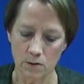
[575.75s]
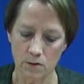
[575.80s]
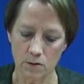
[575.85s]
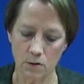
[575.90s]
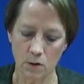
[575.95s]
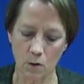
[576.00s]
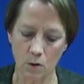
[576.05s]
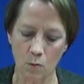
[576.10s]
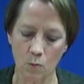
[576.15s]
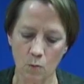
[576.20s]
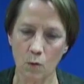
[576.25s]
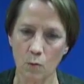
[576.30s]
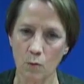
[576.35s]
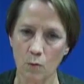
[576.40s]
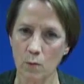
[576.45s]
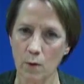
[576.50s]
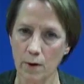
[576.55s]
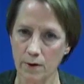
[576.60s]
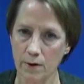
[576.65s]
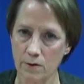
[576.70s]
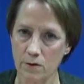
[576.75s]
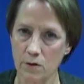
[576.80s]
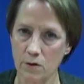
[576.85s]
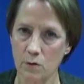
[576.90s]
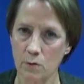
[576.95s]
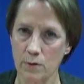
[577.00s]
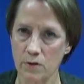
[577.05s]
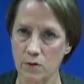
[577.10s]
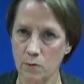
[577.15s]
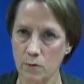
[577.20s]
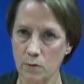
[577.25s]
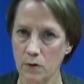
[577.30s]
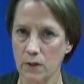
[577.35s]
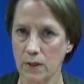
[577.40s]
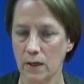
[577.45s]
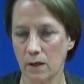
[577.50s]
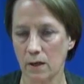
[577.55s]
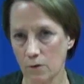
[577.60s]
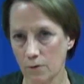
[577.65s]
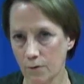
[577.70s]
So what we want to do is
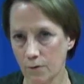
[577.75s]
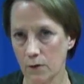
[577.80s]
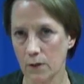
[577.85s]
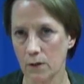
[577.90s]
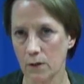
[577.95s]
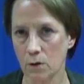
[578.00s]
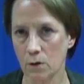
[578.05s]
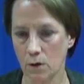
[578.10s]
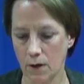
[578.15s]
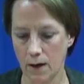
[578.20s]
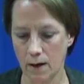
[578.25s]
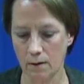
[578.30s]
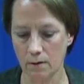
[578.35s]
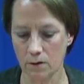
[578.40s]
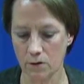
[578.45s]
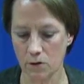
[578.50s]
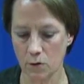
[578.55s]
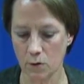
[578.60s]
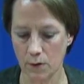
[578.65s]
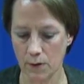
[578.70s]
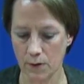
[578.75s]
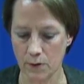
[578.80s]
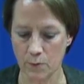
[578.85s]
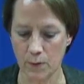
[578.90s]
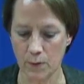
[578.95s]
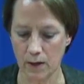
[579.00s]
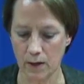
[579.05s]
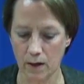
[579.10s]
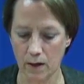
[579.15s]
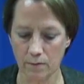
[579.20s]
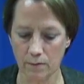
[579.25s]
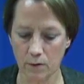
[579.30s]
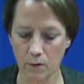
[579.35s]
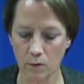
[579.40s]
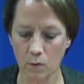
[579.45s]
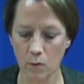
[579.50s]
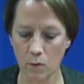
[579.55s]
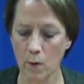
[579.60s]
really carefully look at LaToya's behavior.